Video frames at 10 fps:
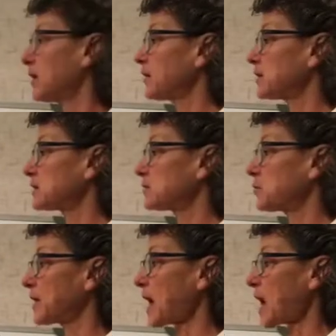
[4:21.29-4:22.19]
This is
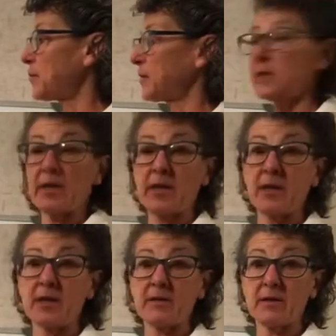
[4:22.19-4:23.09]
what happened
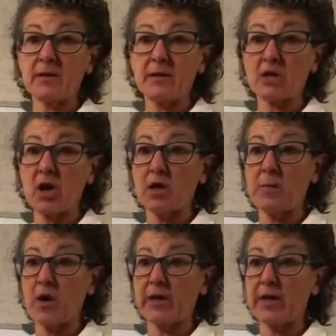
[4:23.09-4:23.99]
in the stock
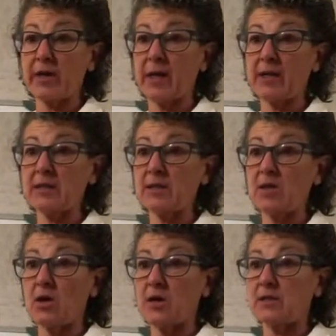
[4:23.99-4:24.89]
market. Gains and
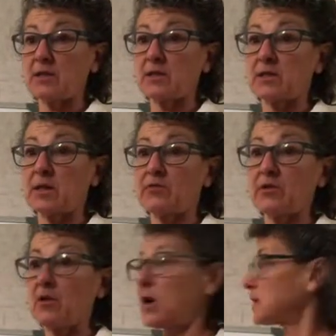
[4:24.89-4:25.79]
losses, suffered
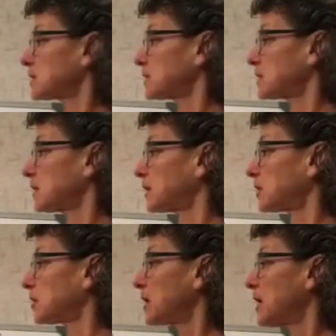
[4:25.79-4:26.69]
a loss in
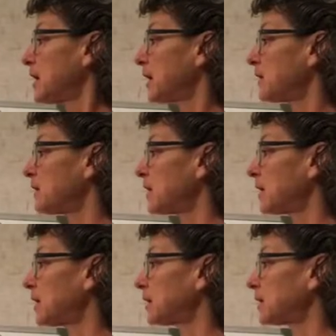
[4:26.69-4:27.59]
here, and
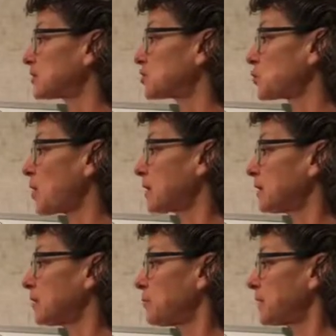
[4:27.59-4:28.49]
then it swung a
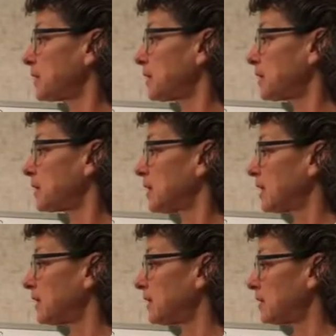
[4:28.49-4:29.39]
little bit,
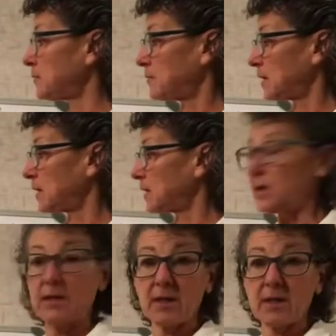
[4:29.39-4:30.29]
and then
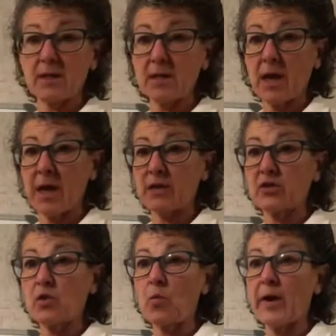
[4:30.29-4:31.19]
it tanked.
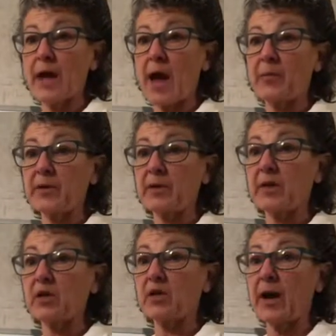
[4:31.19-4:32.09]
So what happened
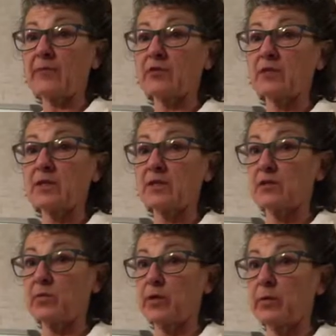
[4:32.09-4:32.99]
here after this
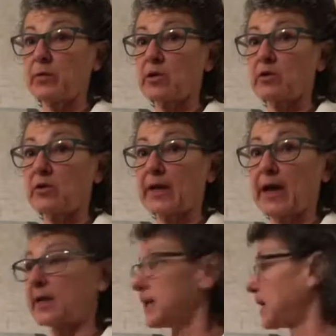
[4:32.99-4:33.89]
is what we want to look
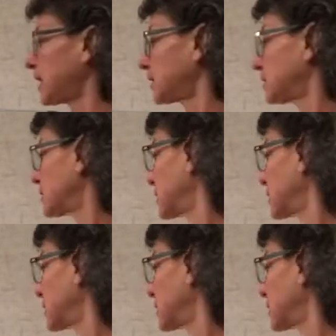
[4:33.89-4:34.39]
at again.